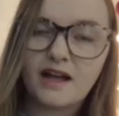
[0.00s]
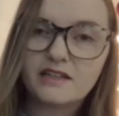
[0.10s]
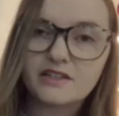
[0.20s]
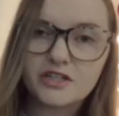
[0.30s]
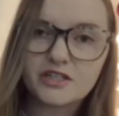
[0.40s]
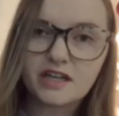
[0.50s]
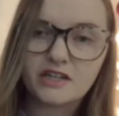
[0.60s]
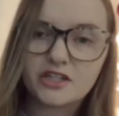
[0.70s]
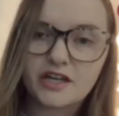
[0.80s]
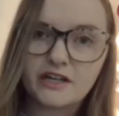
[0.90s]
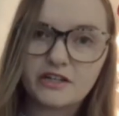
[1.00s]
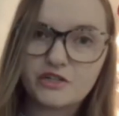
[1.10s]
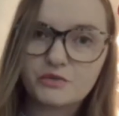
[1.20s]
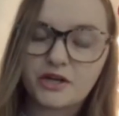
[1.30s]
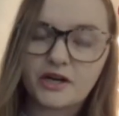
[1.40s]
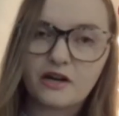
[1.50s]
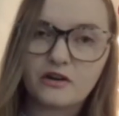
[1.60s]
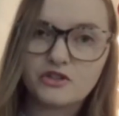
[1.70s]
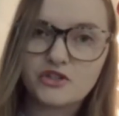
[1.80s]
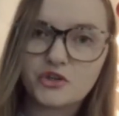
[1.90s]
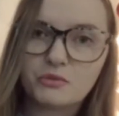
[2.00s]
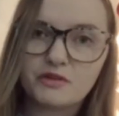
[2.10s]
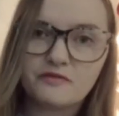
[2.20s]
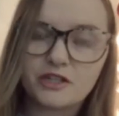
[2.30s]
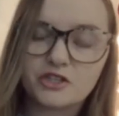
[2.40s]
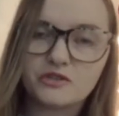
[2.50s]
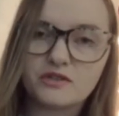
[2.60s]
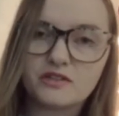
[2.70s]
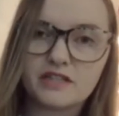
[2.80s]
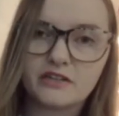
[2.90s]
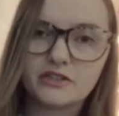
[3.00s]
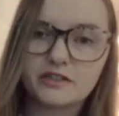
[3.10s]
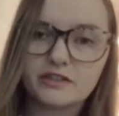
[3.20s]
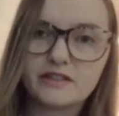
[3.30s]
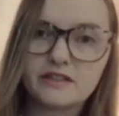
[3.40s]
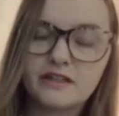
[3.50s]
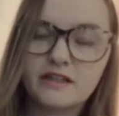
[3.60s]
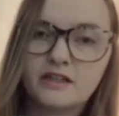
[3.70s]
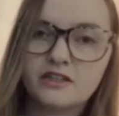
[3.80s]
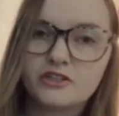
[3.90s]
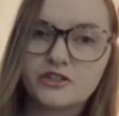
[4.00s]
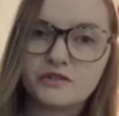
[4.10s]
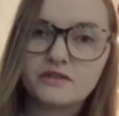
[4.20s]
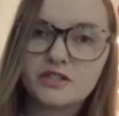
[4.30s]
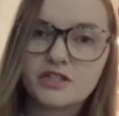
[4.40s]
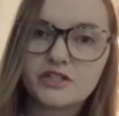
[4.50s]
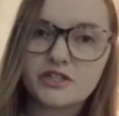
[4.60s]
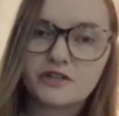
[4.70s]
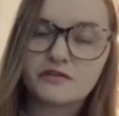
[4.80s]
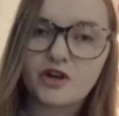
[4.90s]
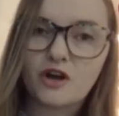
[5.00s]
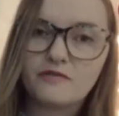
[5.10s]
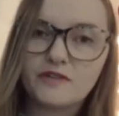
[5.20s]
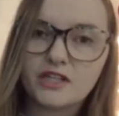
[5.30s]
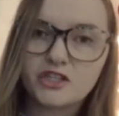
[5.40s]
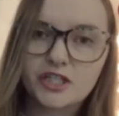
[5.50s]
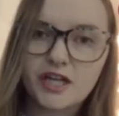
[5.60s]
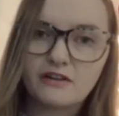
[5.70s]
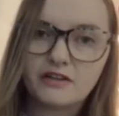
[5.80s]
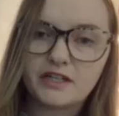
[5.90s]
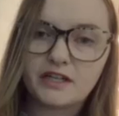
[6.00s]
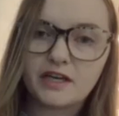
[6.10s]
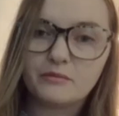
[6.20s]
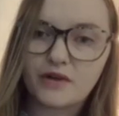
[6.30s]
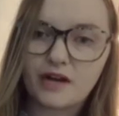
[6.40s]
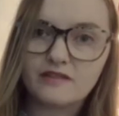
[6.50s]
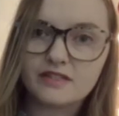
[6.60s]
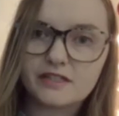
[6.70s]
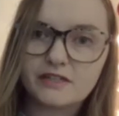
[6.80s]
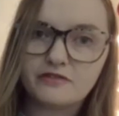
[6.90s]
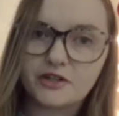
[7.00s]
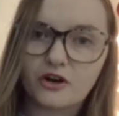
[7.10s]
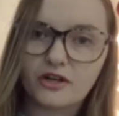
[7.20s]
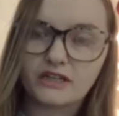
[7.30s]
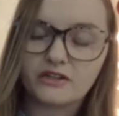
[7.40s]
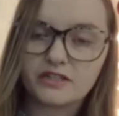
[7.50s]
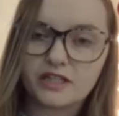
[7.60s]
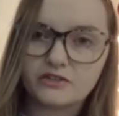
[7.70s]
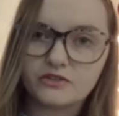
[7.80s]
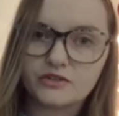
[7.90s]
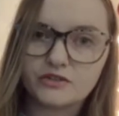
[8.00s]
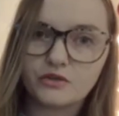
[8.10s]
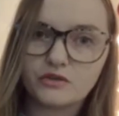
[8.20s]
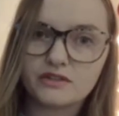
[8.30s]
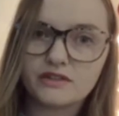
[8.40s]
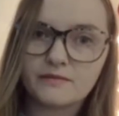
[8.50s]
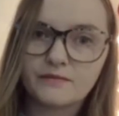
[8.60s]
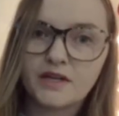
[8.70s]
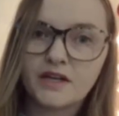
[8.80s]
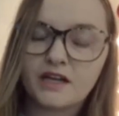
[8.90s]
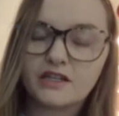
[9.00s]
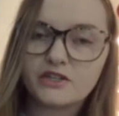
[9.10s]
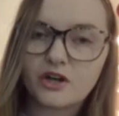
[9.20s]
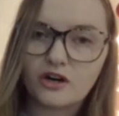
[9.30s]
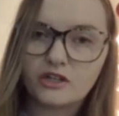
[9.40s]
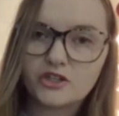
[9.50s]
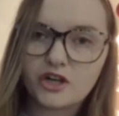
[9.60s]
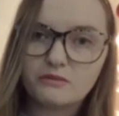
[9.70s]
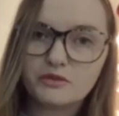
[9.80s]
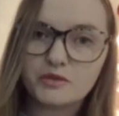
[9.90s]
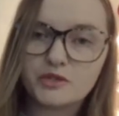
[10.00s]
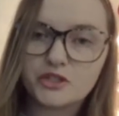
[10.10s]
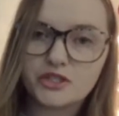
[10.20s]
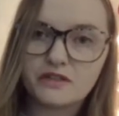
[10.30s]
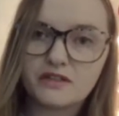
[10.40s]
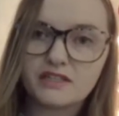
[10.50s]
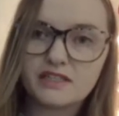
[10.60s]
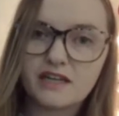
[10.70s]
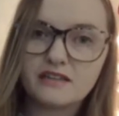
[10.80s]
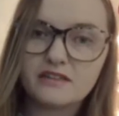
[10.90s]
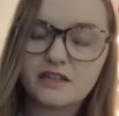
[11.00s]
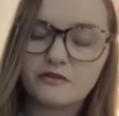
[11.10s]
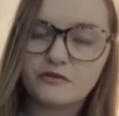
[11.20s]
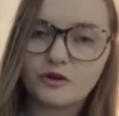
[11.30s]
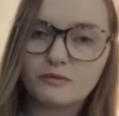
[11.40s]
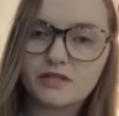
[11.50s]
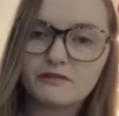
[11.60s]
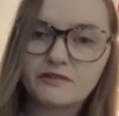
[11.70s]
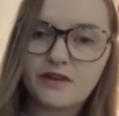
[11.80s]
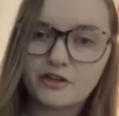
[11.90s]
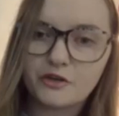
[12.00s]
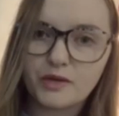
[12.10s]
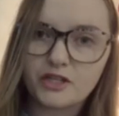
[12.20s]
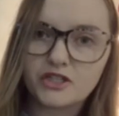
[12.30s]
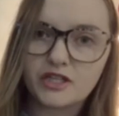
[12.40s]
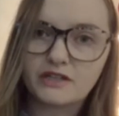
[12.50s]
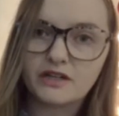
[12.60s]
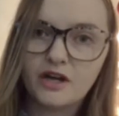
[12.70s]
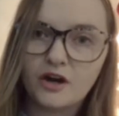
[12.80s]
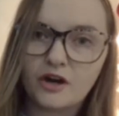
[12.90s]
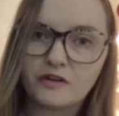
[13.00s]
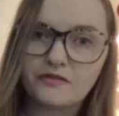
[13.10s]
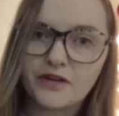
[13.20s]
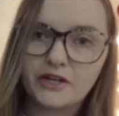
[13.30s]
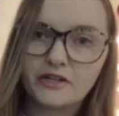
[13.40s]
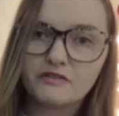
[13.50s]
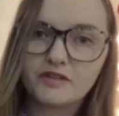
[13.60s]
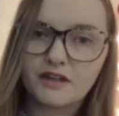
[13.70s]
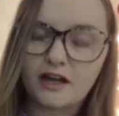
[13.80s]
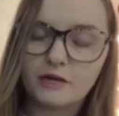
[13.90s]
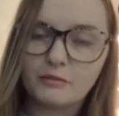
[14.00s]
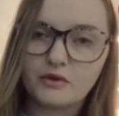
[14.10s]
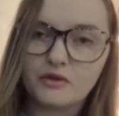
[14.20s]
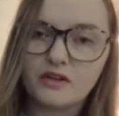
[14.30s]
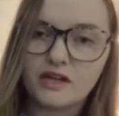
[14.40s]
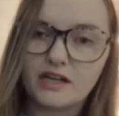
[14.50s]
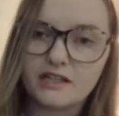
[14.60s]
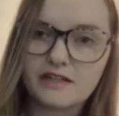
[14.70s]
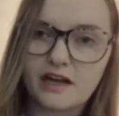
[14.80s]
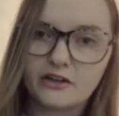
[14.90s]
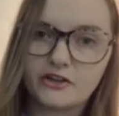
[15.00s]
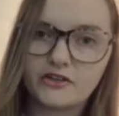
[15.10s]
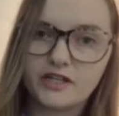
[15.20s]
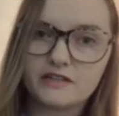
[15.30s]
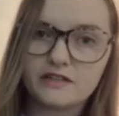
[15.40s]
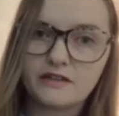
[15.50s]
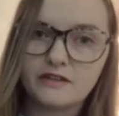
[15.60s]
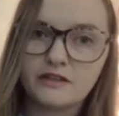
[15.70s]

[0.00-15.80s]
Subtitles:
As nurse educators, we are held to professional standards. Students deserve confidentiality and privacy regarding their test results. It is our job to ensure that tests and forms of evaluation are fair, reliable, and accurate.